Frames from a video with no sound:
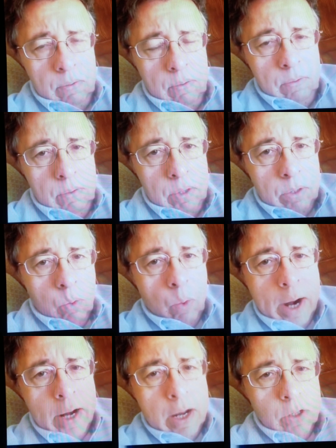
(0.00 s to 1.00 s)
the
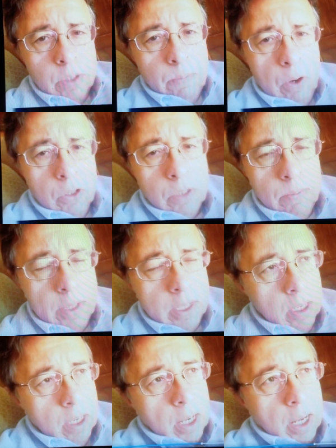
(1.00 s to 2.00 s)
White House spokesman,
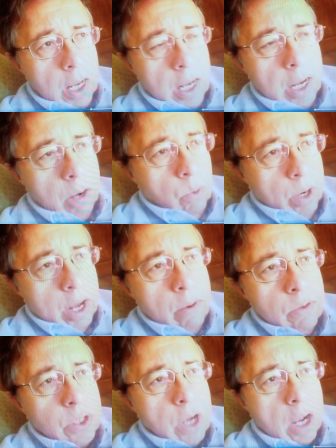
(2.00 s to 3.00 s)
when he
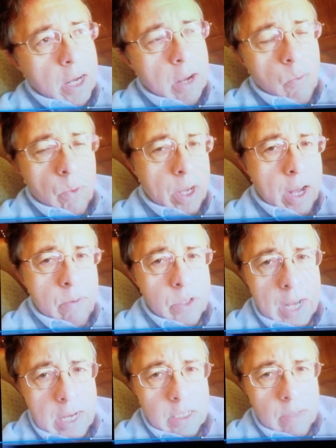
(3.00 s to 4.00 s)
was
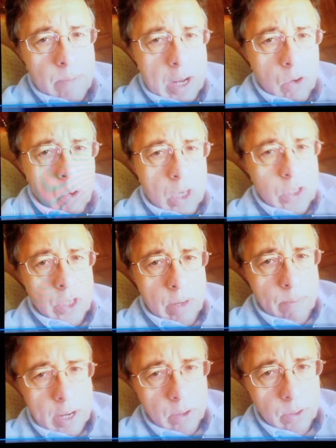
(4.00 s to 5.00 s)
asked about a question
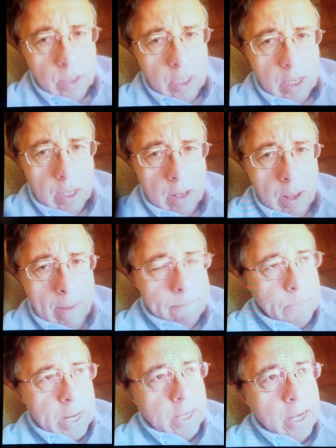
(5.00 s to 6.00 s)
about
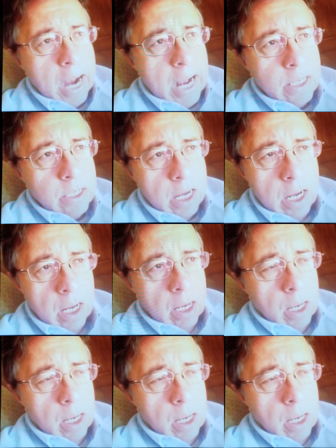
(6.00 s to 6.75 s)
Benghazi,